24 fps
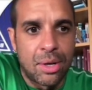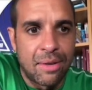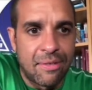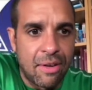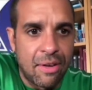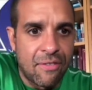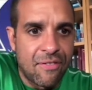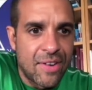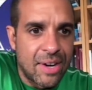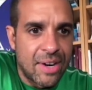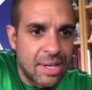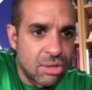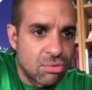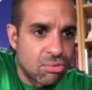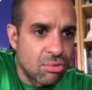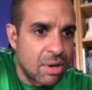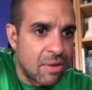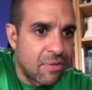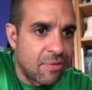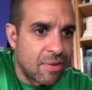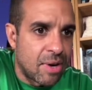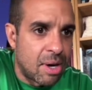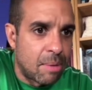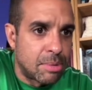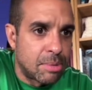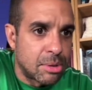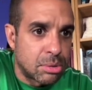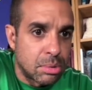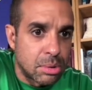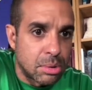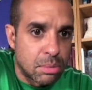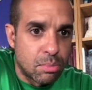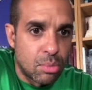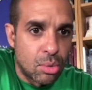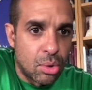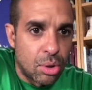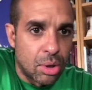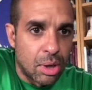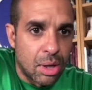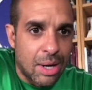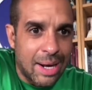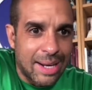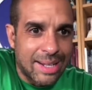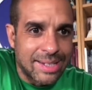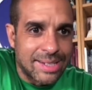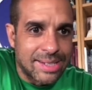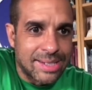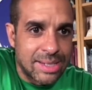If you think this refurbishment is more
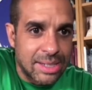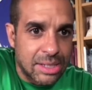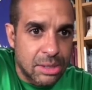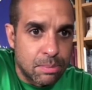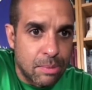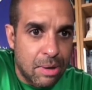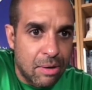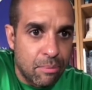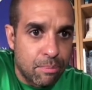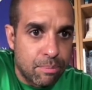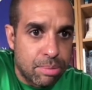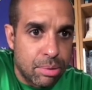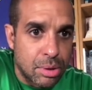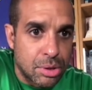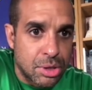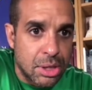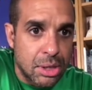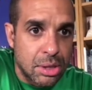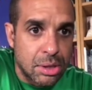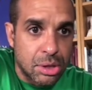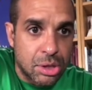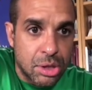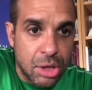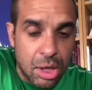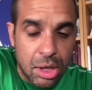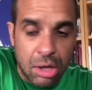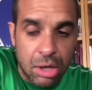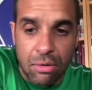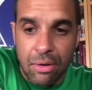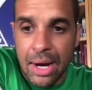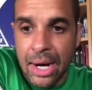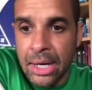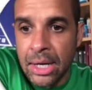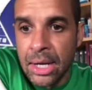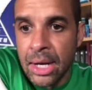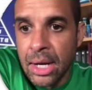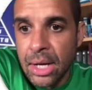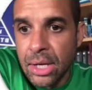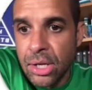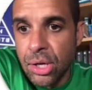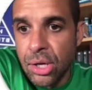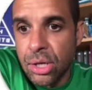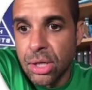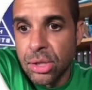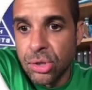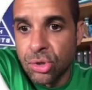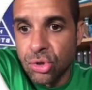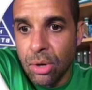like a 6-month project and turnaround,
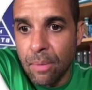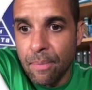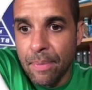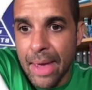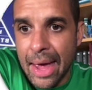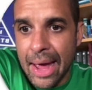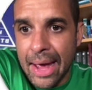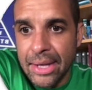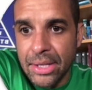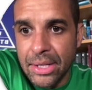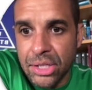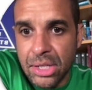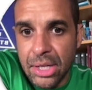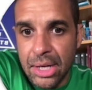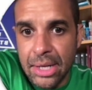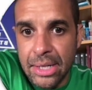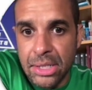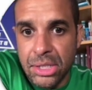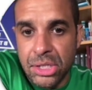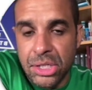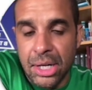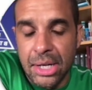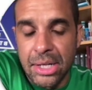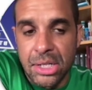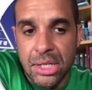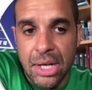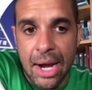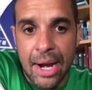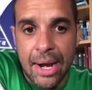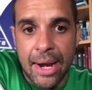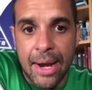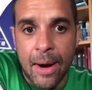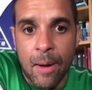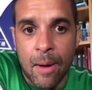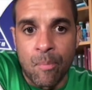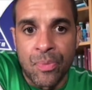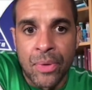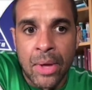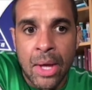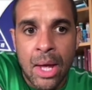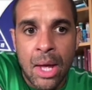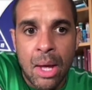you can drop that and change that down.